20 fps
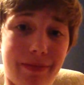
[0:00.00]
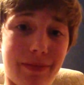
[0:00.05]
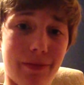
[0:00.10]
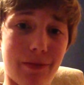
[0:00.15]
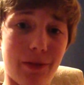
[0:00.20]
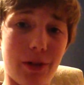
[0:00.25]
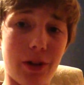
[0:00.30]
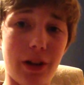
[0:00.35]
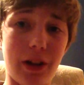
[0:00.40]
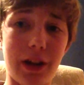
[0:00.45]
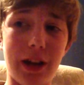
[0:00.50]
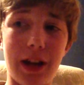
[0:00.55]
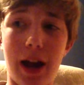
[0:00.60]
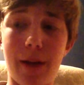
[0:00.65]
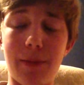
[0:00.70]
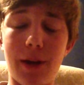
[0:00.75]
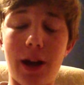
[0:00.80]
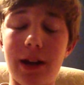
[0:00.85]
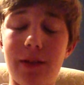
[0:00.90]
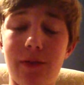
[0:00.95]
really, I'm
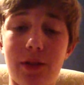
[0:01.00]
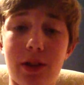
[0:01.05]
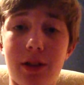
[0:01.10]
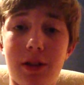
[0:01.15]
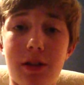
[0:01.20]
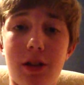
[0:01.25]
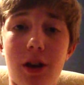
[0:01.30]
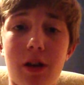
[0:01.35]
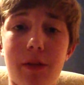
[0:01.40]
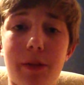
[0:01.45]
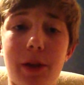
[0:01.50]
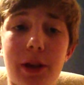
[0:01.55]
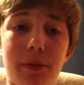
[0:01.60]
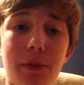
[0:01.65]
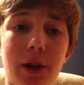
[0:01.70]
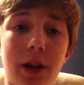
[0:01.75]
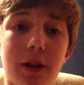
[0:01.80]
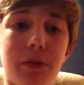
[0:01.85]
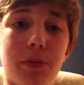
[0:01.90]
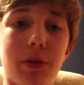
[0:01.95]
not even going to talk about the
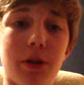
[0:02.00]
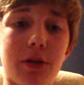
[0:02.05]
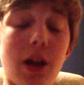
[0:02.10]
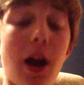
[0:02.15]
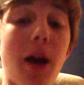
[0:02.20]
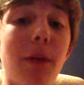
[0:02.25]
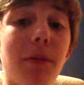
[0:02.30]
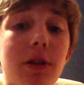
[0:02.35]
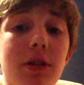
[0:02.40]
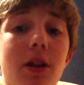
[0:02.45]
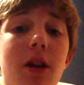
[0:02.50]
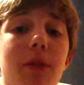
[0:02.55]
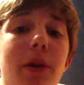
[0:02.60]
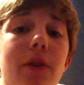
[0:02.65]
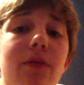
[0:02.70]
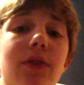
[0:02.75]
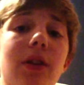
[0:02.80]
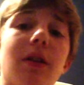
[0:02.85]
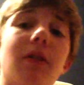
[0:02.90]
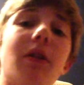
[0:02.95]
Michael parts. I'm going to talk
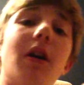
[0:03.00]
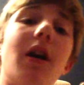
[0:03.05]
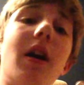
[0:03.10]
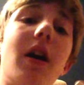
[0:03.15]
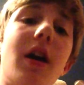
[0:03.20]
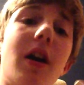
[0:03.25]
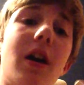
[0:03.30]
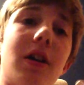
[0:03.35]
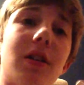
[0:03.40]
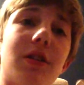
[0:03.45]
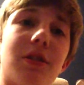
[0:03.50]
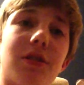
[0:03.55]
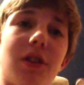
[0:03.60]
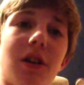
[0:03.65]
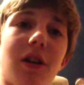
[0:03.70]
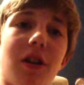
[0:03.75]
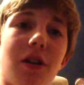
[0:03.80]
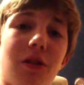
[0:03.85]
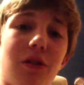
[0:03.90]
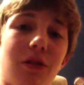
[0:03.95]
about Vito.
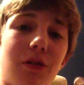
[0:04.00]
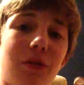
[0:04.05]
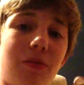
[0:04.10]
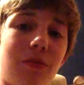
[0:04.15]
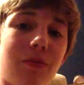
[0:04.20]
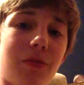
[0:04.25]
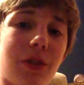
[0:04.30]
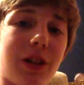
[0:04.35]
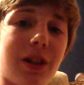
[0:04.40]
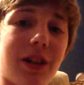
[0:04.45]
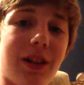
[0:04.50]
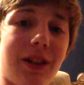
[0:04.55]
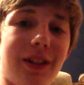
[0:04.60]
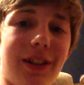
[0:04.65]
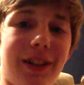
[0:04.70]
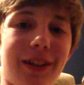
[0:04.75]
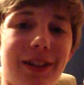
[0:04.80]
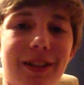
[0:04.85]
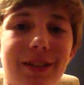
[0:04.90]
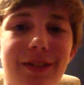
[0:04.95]
So,
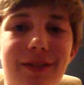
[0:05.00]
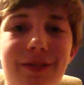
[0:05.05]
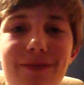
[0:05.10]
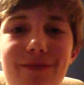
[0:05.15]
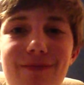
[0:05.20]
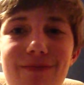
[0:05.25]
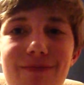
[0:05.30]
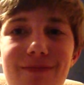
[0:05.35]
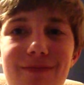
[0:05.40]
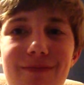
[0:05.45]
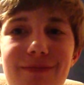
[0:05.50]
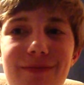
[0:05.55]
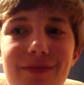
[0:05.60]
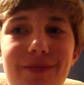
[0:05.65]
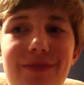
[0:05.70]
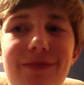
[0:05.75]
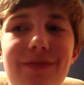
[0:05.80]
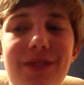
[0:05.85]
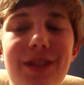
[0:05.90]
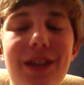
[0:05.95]

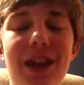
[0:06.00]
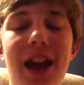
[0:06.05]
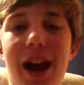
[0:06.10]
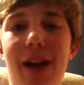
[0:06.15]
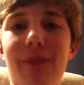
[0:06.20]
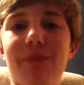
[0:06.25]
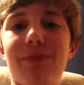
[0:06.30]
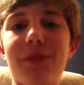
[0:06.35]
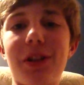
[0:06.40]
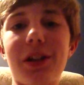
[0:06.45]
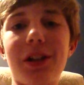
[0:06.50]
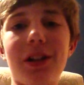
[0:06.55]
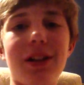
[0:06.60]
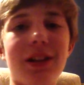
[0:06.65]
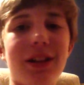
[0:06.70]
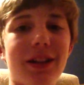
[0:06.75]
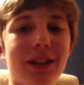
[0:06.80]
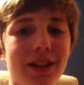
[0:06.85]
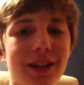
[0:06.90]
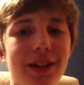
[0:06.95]
yeah.
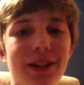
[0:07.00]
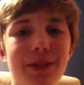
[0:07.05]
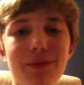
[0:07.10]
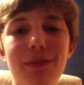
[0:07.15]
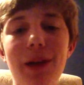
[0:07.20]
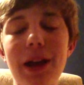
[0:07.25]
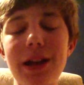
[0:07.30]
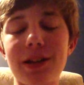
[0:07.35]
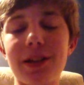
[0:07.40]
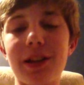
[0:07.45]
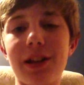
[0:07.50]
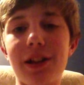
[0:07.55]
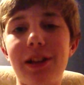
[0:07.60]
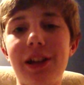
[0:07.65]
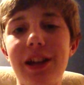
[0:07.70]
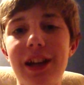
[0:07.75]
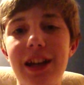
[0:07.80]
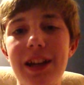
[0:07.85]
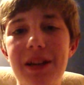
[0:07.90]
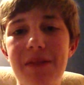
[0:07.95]

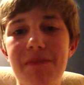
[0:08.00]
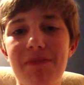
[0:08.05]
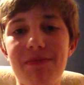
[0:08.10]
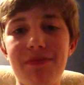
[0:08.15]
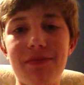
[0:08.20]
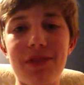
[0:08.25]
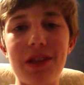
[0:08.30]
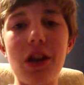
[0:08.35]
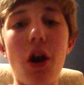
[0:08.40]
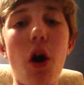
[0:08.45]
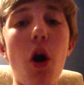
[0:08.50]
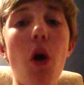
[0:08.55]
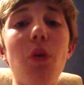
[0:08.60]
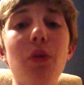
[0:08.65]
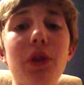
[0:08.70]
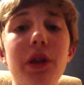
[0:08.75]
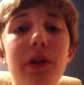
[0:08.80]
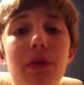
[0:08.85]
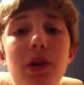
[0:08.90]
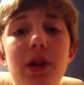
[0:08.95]
Basically, the
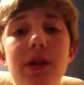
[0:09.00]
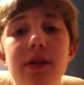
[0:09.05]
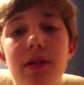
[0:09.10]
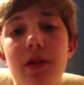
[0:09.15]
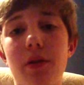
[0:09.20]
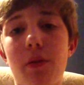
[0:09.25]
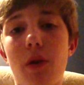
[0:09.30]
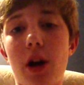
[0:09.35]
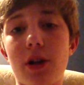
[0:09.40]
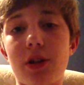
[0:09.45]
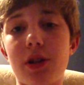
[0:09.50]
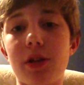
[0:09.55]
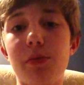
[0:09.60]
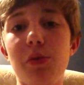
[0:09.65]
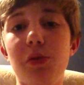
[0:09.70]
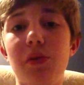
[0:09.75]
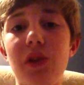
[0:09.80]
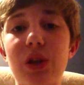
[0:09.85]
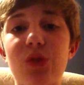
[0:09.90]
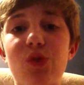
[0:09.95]
only reason to watch this
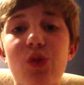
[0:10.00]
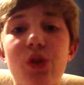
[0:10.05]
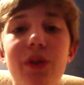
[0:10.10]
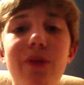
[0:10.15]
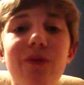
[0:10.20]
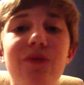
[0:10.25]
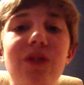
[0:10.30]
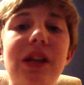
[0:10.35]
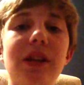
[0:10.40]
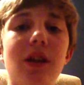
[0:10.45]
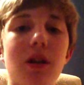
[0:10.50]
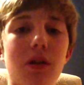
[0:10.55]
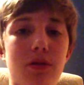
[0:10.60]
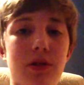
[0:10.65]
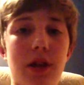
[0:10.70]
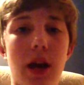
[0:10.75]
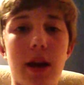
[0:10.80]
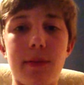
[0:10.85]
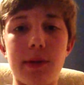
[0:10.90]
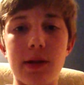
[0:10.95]
movie is for the Vito
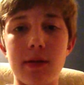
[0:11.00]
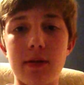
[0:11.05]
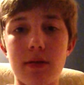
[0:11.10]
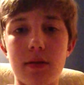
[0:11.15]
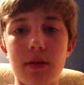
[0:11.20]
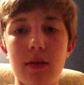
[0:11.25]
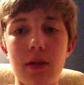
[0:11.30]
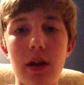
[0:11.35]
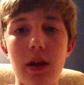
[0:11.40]
segments.